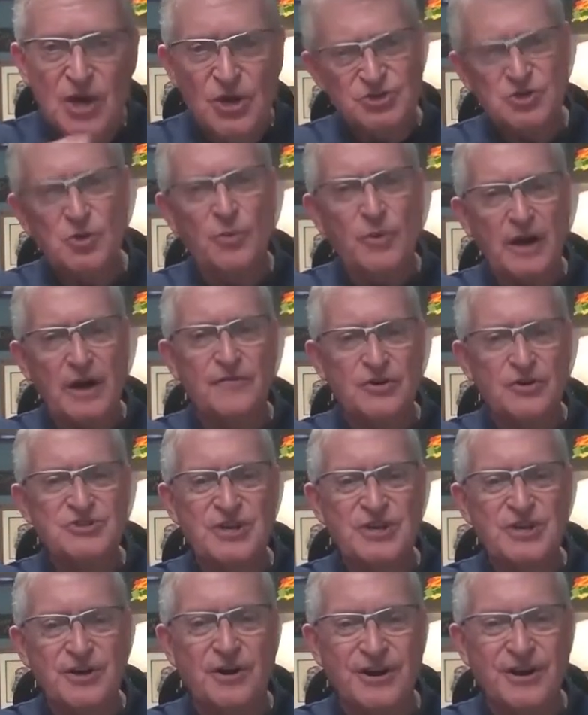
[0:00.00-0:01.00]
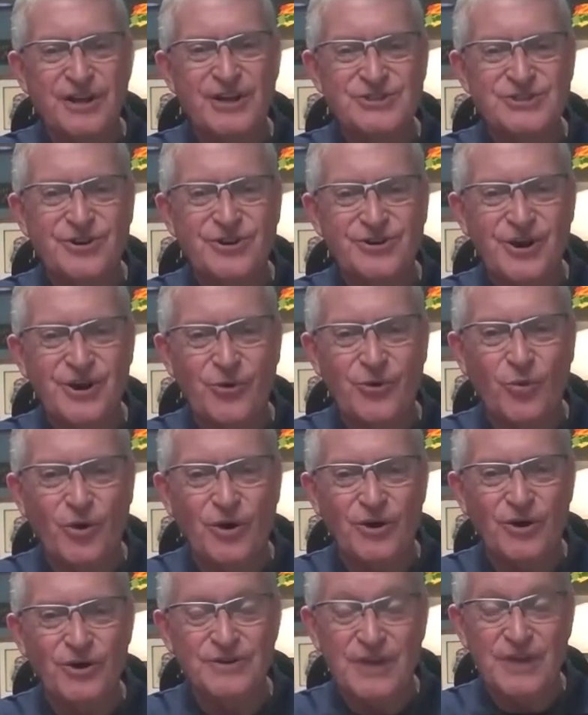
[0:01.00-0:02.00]
So whatever is in our interior
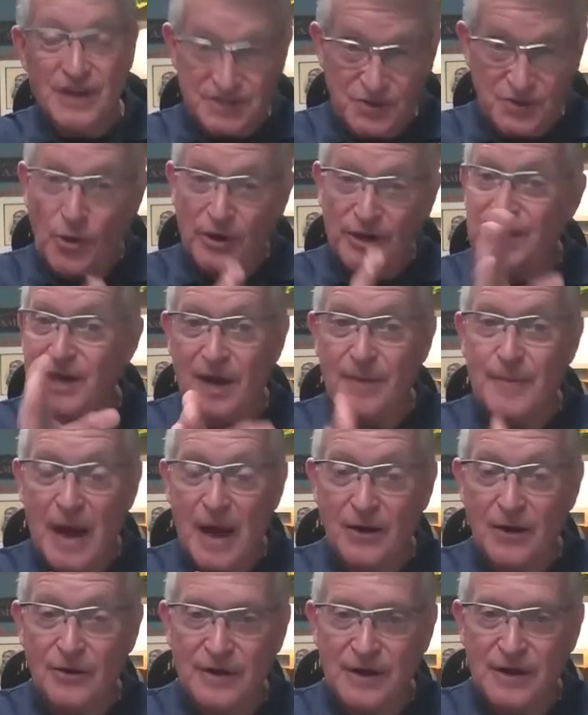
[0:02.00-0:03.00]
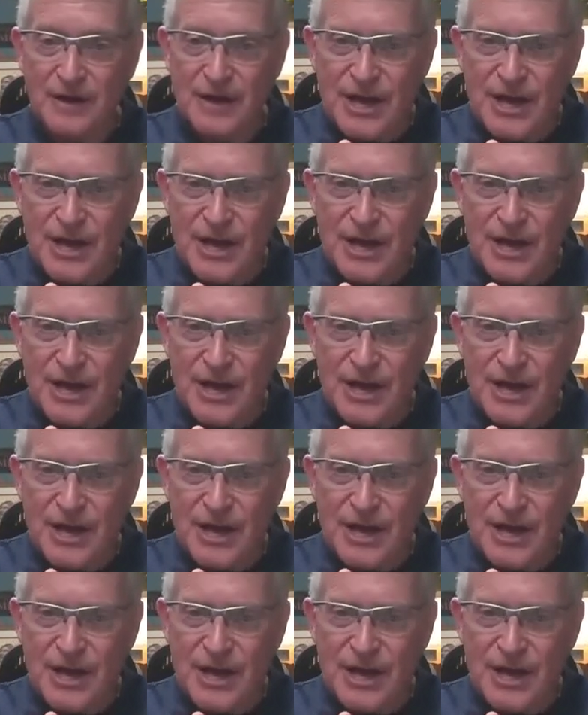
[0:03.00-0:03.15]
world, it's going to come out.